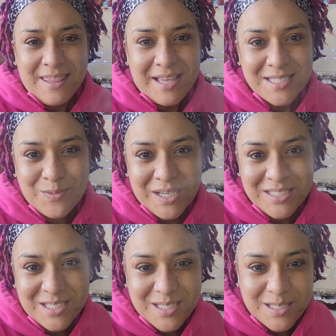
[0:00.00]
That's why
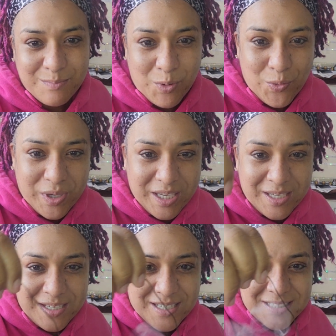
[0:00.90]
it's
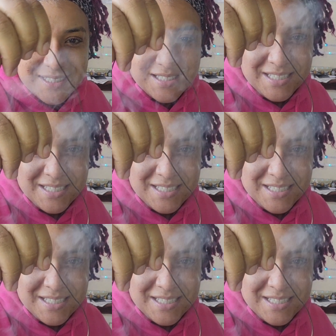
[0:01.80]
smoky, because it's